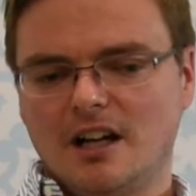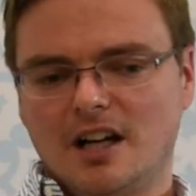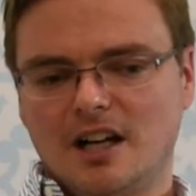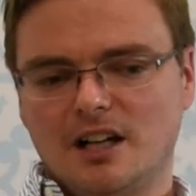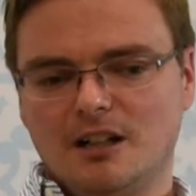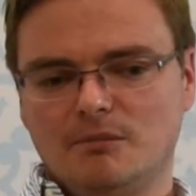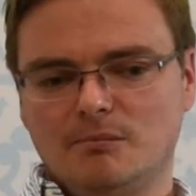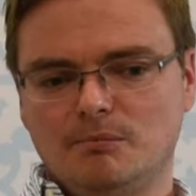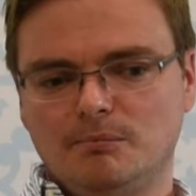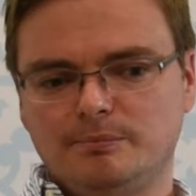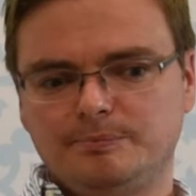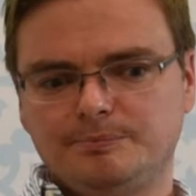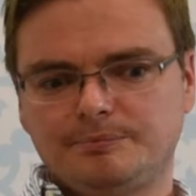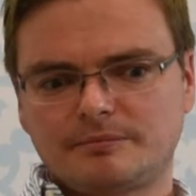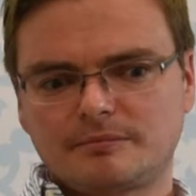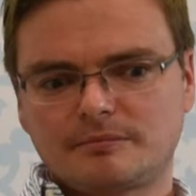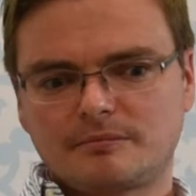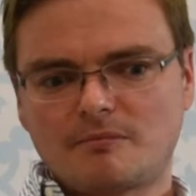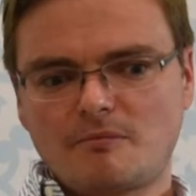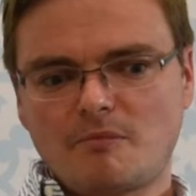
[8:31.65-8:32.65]
Um,
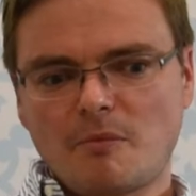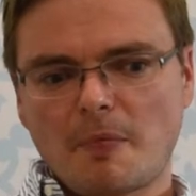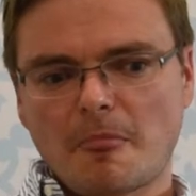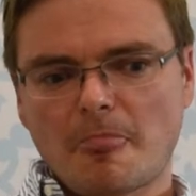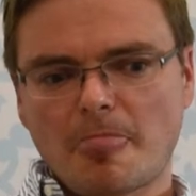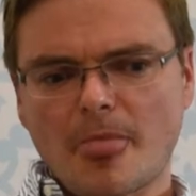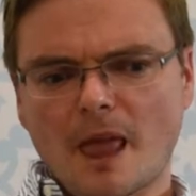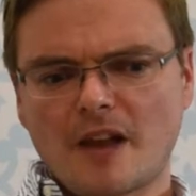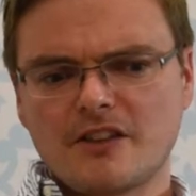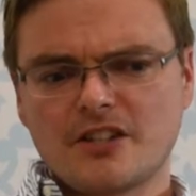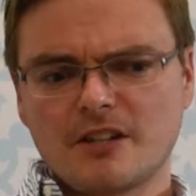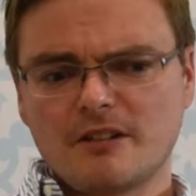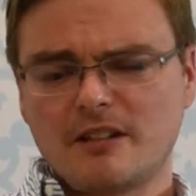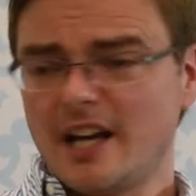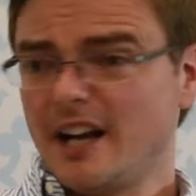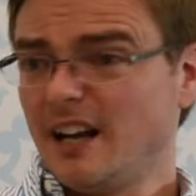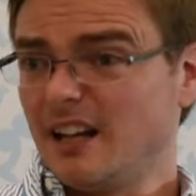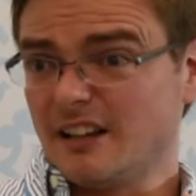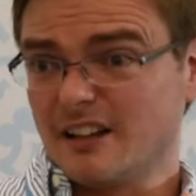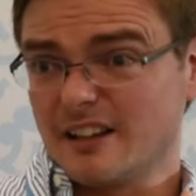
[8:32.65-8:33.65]
and so
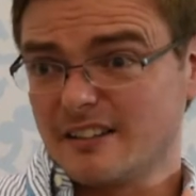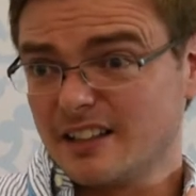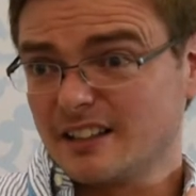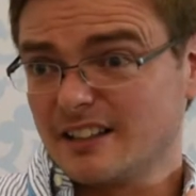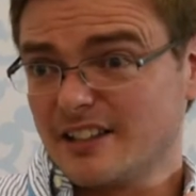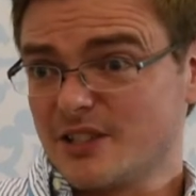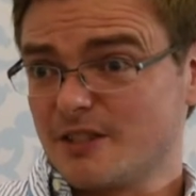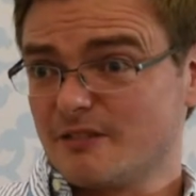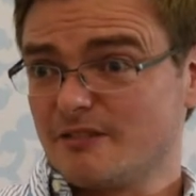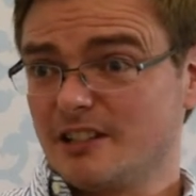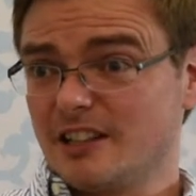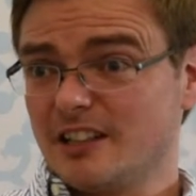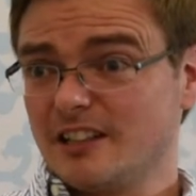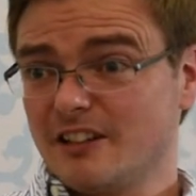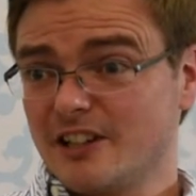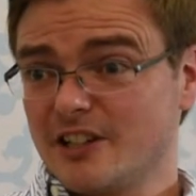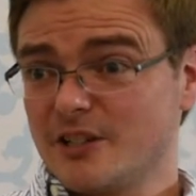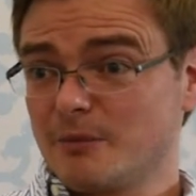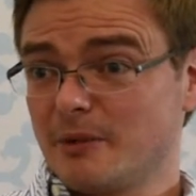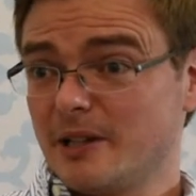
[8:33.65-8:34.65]
yeah, I think that's a really
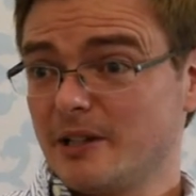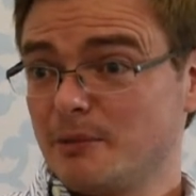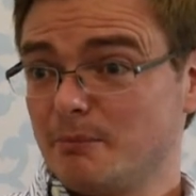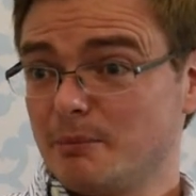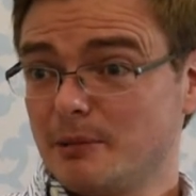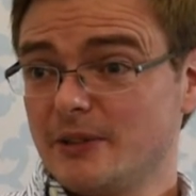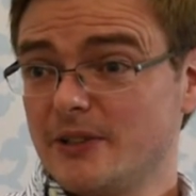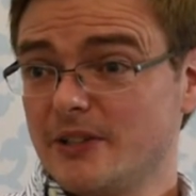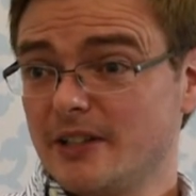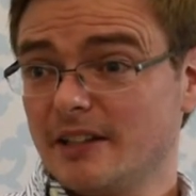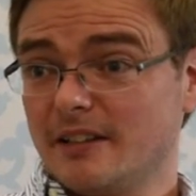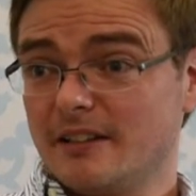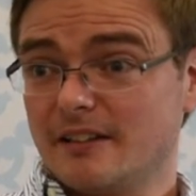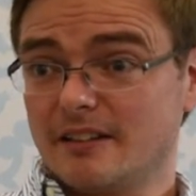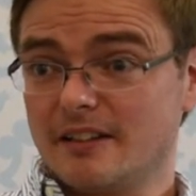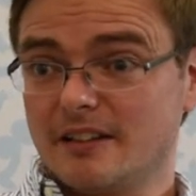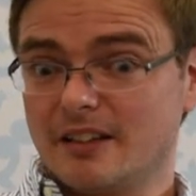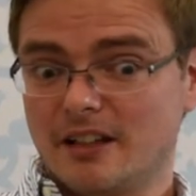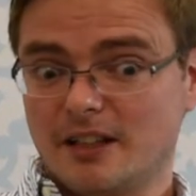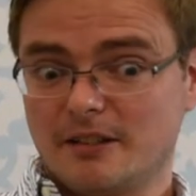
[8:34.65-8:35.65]
nice way to put it,
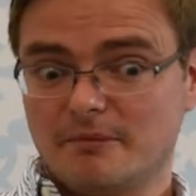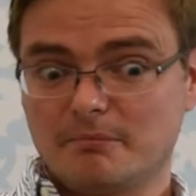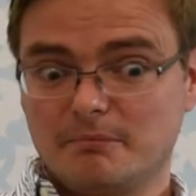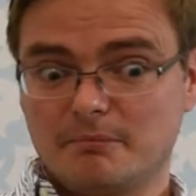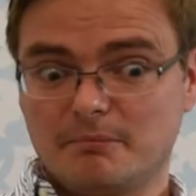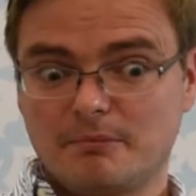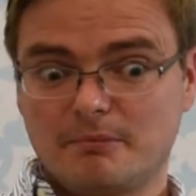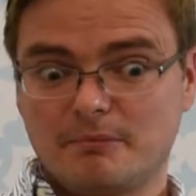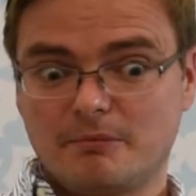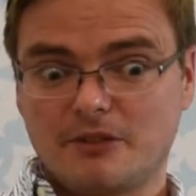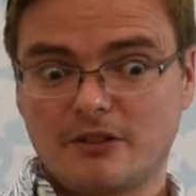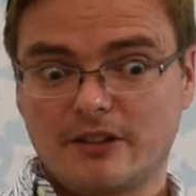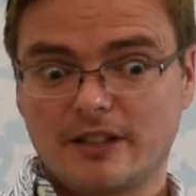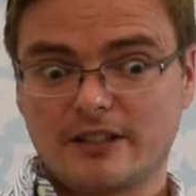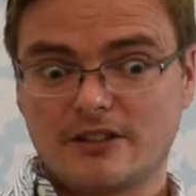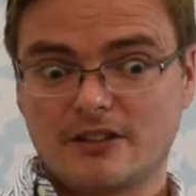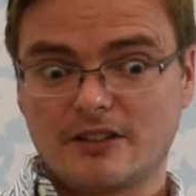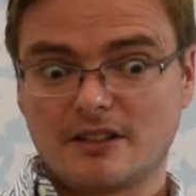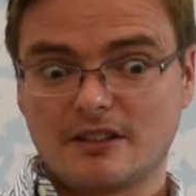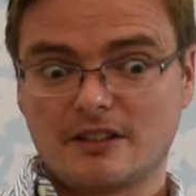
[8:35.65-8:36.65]
that I'm
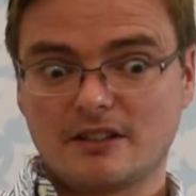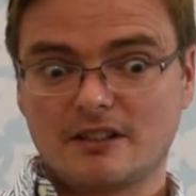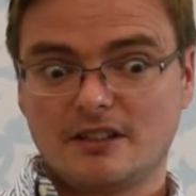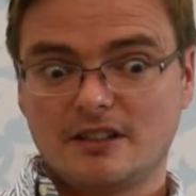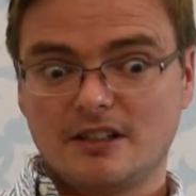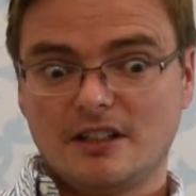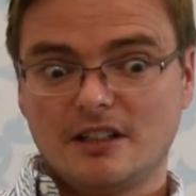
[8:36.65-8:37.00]
trying to